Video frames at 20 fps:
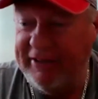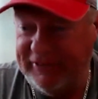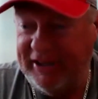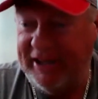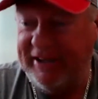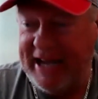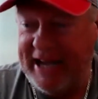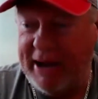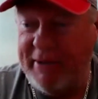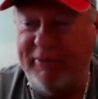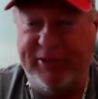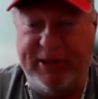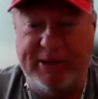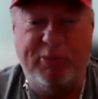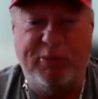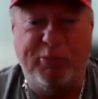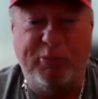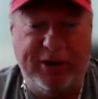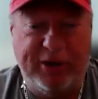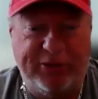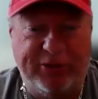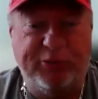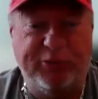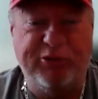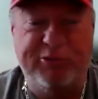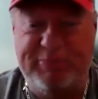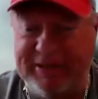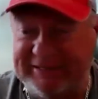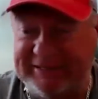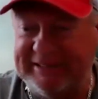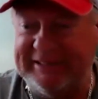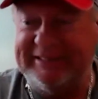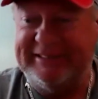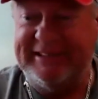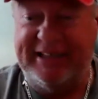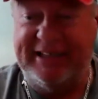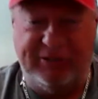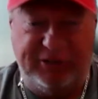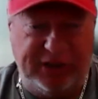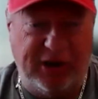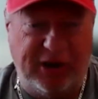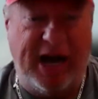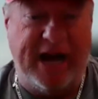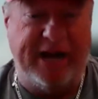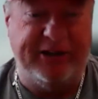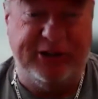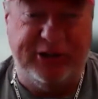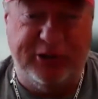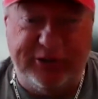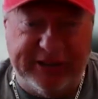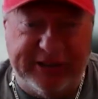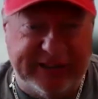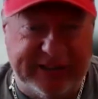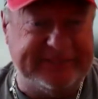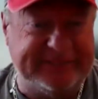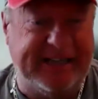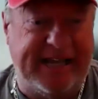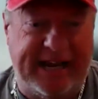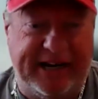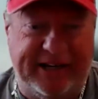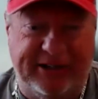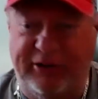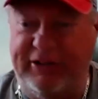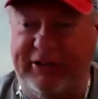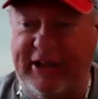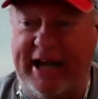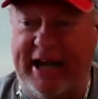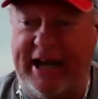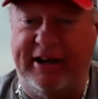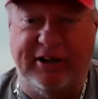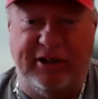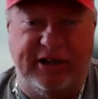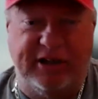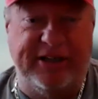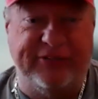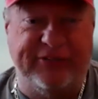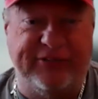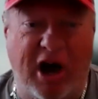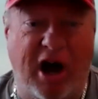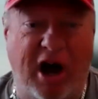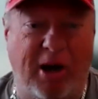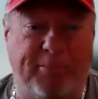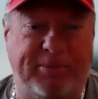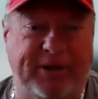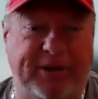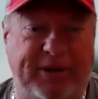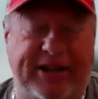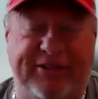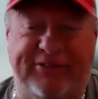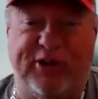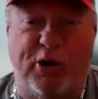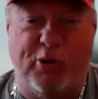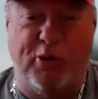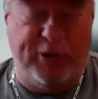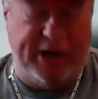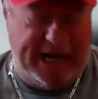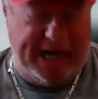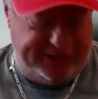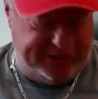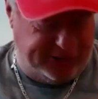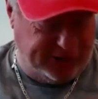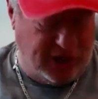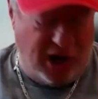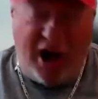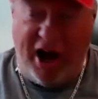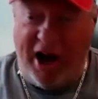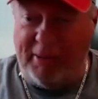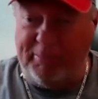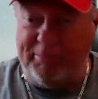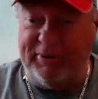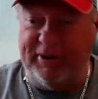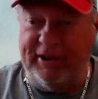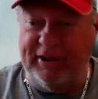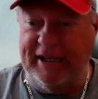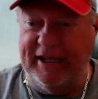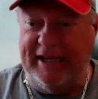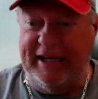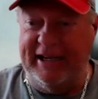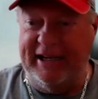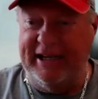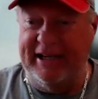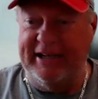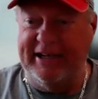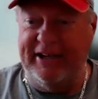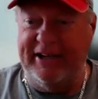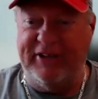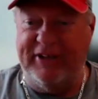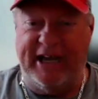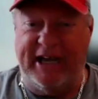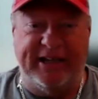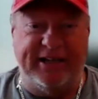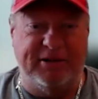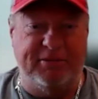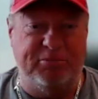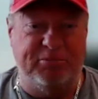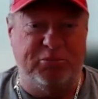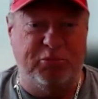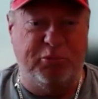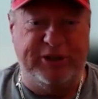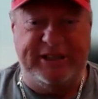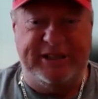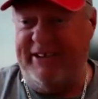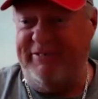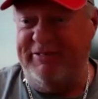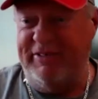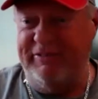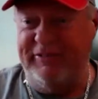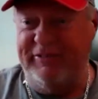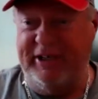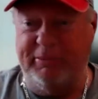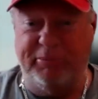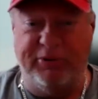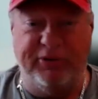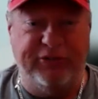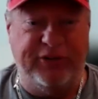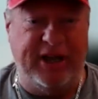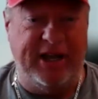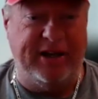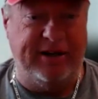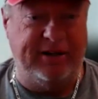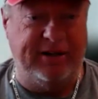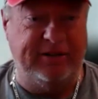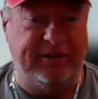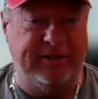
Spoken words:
sat down with him and went through his business and, how do you do this and how do you do that and his comp. And so we got to the comp. He's like, we take 15%.